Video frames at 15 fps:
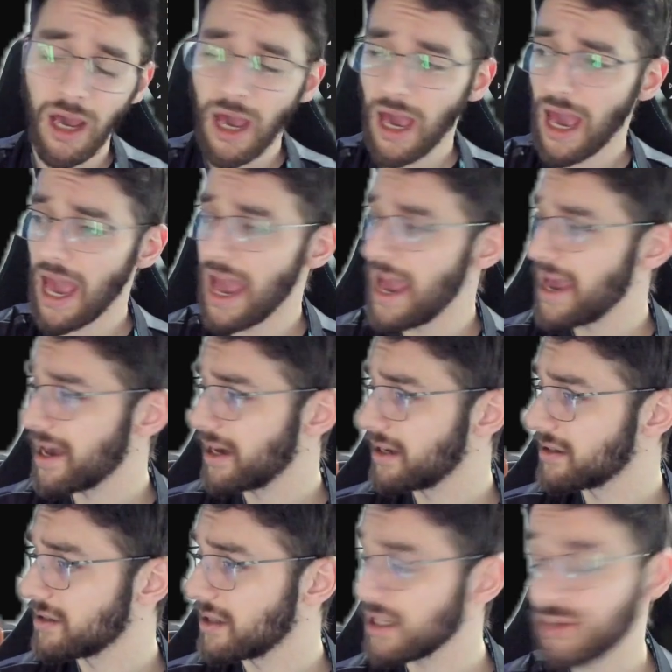
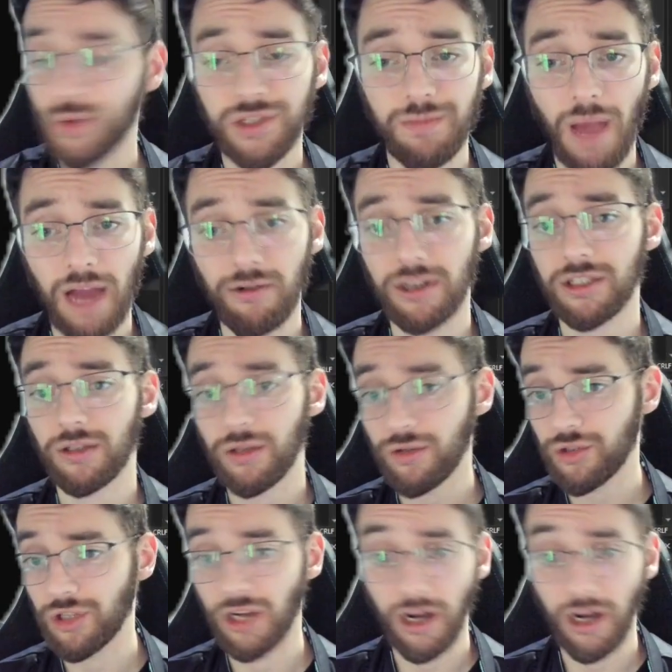And this was my resolution,